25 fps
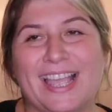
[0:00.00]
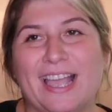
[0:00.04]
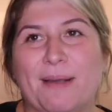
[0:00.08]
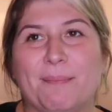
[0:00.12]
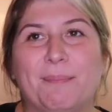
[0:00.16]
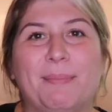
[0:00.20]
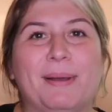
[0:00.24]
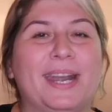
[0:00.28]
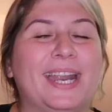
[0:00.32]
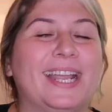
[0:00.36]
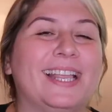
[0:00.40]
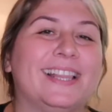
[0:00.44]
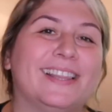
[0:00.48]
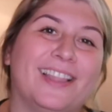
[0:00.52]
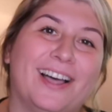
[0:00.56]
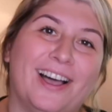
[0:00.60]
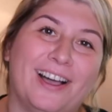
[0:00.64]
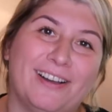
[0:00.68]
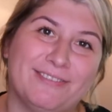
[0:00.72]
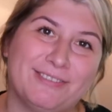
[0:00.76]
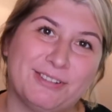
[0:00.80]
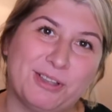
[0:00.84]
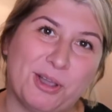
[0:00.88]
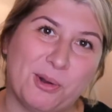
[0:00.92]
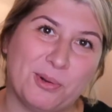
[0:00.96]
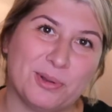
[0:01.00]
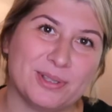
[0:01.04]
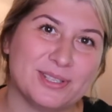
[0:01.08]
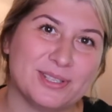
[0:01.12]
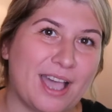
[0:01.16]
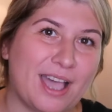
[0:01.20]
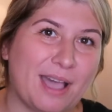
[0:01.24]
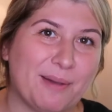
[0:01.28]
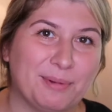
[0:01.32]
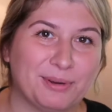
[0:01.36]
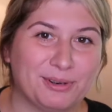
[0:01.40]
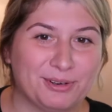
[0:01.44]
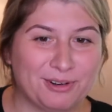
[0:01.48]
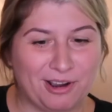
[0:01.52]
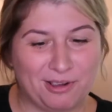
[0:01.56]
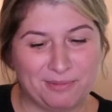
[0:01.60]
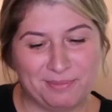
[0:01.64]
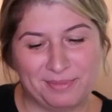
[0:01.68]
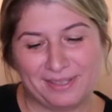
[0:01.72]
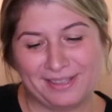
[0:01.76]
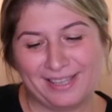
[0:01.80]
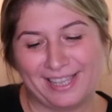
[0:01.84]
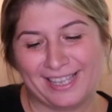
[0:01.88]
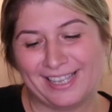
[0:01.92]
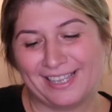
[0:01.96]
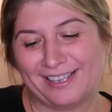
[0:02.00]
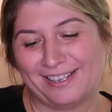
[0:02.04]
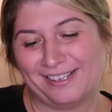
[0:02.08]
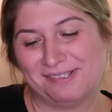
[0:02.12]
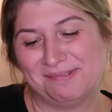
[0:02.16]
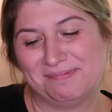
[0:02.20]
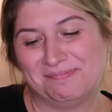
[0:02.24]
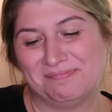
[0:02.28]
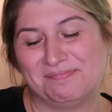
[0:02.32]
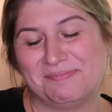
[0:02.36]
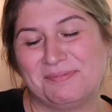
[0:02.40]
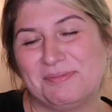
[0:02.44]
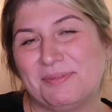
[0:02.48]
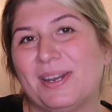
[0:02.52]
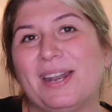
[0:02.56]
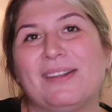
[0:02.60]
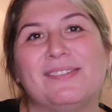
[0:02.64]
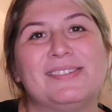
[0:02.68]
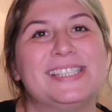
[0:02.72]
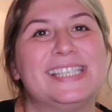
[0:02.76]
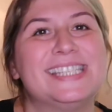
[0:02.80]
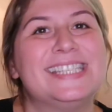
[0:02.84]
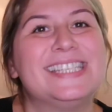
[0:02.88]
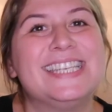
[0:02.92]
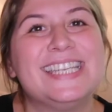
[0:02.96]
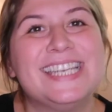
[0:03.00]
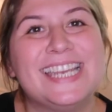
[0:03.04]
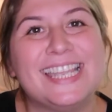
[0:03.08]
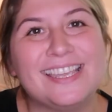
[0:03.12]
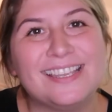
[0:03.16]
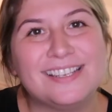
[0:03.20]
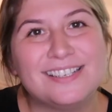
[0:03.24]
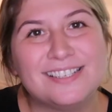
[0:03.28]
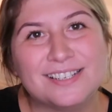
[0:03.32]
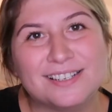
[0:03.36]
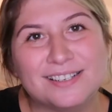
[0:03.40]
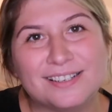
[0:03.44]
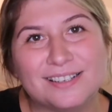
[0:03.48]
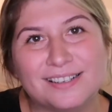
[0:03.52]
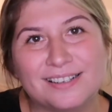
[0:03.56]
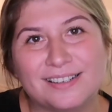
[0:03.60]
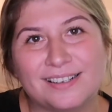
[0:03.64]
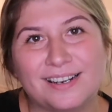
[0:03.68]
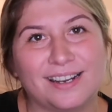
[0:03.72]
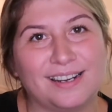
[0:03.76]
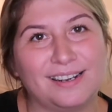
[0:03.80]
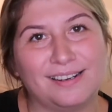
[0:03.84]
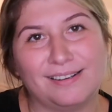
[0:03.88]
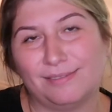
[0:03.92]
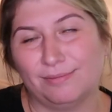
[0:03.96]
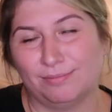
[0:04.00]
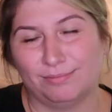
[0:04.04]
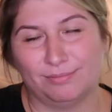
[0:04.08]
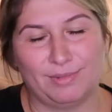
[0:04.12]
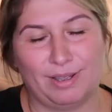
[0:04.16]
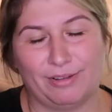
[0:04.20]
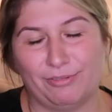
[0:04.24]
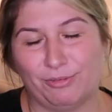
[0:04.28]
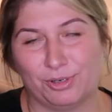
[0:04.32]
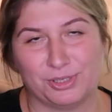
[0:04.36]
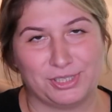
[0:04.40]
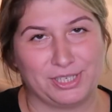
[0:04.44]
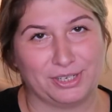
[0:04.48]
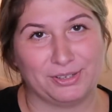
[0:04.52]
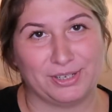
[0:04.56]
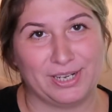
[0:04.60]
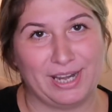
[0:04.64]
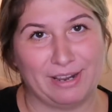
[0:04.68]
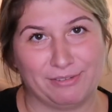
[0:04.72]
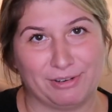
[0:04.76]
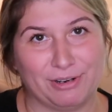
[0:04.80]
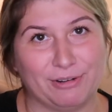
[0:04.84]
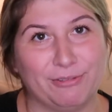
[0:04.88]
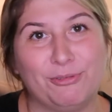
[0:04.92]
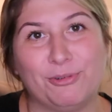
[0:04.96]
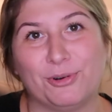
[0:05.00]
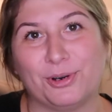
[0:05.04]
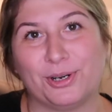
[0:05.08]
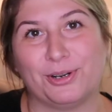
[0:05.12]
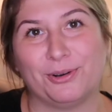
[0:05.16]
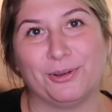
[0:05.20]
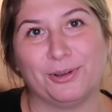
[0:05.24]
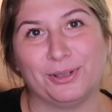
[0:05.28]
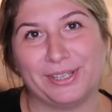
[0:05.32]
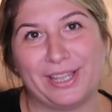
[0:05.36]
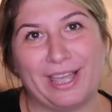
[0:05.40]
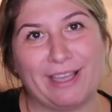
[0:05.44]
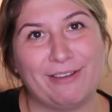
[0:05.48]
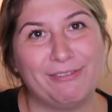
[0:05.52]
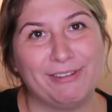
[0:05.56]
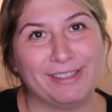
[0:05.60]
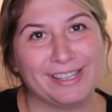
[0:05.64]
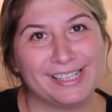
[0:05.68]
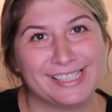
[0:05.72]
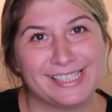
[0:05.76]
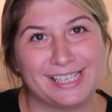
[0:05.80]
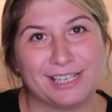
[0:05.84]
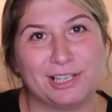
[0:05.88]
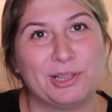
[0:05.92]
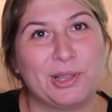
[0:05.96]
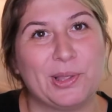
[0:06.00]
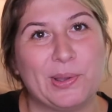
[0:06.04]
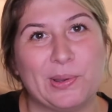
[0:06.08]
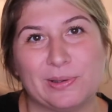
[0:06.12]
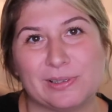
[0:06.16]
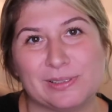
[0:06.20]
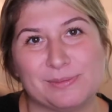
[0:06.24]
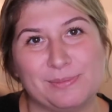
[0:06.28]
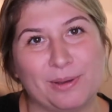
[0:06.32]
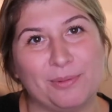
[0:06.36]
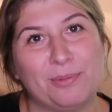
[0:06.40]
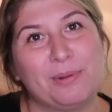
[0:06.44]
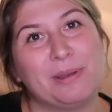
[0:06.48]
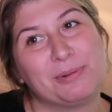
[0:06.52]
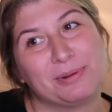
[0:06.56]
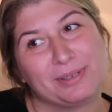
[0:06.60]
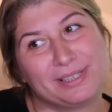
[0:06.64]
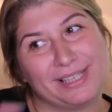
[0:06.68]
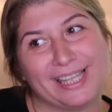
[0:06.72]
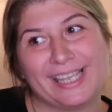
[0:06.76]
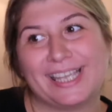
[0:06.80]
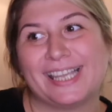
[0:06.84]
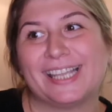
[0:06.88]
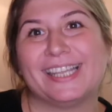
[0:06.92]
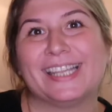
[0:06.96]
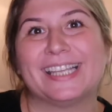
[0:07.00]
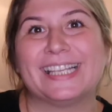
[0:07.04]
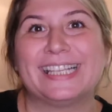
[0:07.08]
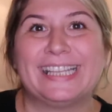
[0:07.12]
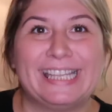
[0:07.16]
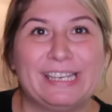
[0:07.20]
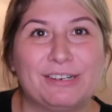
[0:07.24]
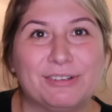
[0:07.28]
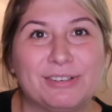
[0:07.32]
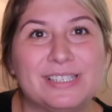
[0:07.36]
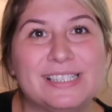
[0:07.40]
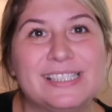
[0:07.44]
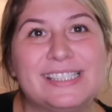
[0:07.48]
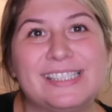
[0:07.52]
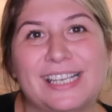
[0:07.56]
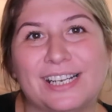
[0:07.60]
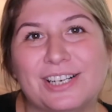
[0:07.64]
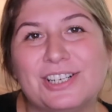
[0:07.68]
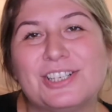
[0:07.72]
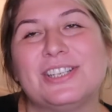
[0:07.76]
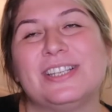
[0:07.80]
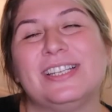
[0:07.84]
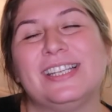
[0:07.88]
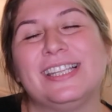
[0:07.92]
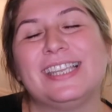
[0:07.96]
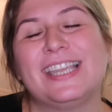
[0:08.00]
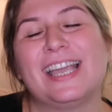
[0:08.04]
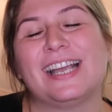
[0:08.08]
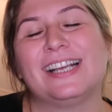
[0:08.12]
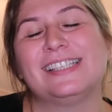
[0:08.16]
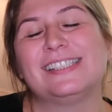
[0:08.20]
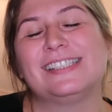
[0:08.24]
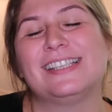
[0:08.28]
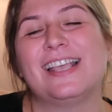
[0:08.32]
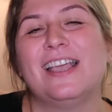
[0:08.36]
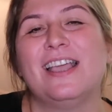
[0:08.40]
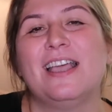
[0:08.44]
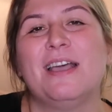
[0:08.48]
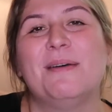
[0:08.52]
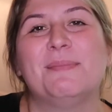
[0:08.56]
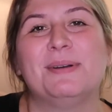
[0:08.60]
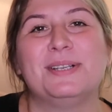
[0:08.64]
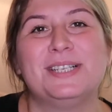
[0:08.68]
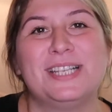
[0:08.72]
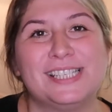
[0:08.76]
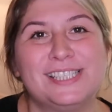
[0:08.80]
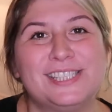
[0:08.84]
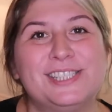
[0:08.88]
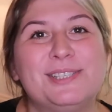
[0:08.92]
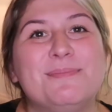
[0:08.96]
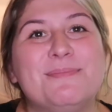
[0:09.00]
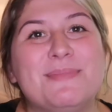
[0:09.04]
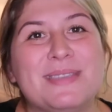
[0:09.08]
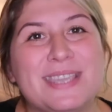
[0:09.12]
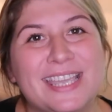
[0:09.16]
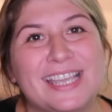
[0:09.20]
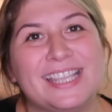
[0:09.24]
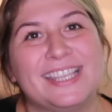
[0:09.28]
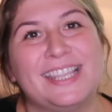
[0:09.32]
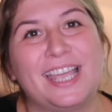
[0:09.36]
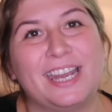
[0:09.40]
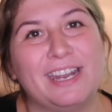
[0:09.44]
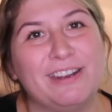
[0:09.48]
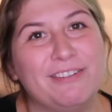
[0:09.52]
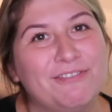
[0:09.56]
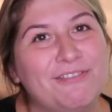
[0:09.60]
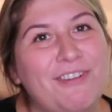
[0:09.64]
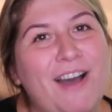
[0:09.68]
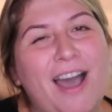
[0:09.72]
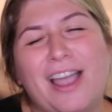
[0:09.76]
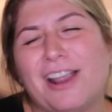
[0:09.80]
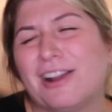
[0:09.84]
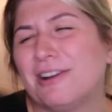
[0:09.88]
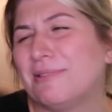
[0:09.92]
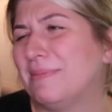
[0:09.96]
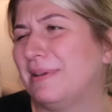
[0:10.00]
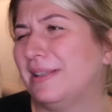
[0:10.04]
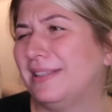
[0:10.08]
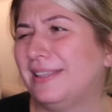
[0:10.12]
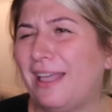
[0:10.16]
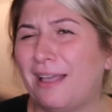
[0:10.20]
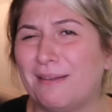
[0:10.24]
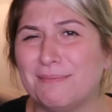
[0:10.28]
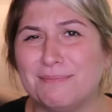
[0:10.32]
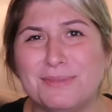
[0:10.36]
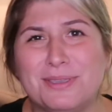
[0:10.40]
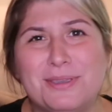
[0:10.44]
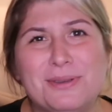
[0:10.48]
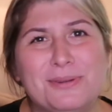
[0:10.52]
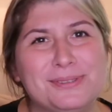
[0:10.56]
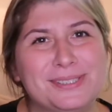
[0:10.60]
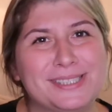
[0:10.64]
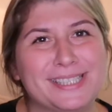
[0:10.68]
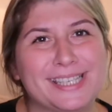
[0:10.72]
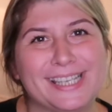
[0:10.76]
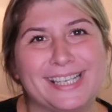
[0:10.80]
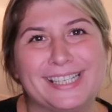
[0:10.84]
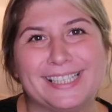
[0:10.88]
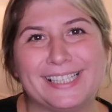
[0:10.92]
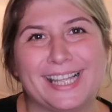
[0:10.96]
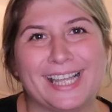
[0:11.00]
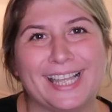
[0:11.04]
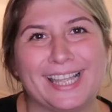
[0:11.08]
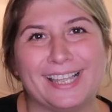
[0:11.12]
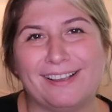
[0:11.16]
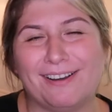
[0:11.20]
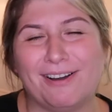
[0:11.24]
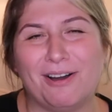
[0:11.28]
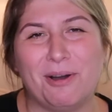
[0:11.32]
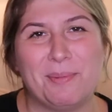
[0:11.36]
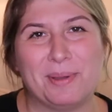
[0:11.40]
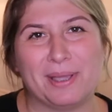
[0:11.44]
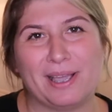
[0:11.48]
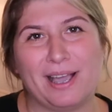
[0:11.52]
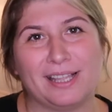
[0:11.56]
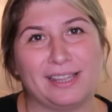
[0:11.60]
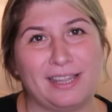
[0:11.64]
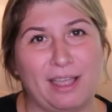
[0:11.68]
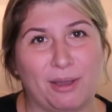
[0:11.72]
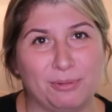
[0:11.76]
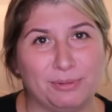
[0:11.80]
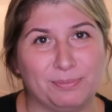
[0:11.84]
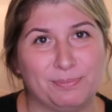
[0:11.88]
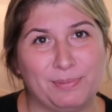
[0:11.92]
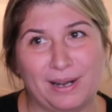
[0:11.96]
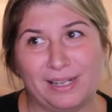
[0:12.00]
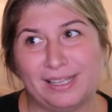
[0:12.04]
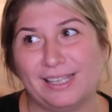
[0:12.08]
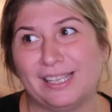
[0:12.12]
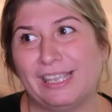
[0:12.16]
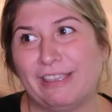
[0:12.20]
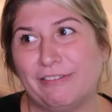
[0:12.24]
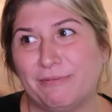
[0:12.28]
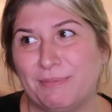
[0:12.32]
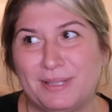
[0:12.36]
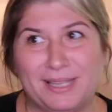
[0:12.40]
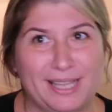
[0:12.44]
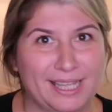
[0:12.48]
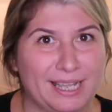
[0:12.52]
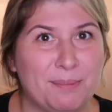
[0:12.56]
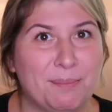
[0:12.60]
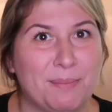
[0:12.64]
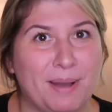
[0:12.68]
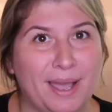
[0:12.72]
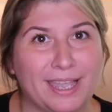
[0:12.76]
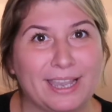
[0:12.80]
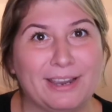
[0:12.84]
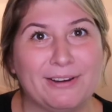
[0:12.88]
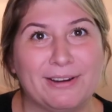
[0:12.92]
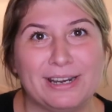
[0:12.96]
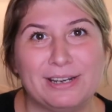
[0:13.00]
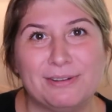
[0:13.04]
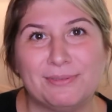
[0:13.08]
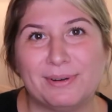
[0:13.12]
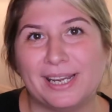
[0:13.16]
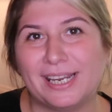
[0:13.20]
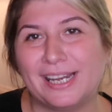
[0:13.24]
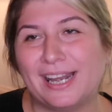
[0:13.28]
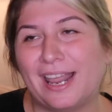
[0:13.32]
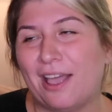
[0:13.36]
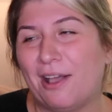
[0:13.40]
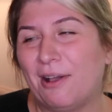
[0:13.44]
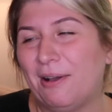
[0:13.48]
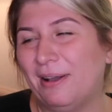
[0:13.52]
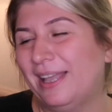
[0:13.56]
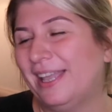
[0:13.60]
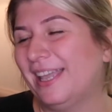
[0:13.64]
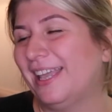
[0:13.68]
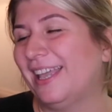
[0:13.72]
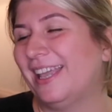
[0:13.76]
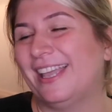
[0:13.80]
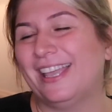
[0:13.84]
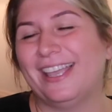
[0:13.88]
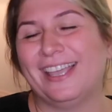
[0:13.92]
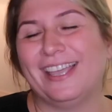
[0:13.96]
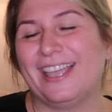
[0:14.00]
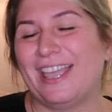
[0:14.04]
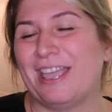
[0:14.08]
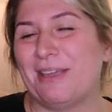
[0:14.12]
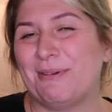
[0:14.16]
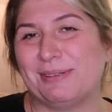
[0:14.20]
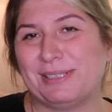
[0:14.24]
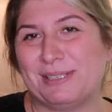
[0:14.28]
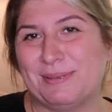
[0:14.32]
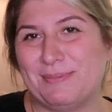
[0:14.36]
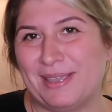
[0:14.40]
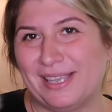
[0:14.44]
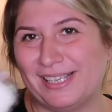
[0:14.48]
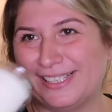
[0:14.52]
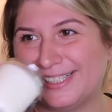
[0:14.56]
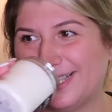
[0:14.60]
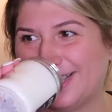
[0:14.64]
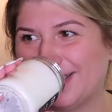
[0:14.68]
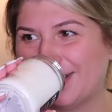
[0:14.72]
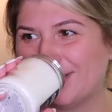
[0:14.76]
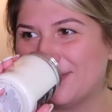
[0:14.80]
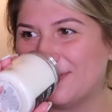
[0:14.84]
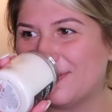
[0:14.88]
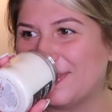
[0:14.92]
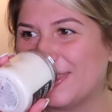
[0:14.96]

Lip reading: but I loved going Abercrombie like when I was a teenager, and of course I could never afford all that fancy clothes, but we were like in the clearance section, yes. But just to be in that environment, that music, like, oh my God, that would probably give me like a migraine right now. It was amazing.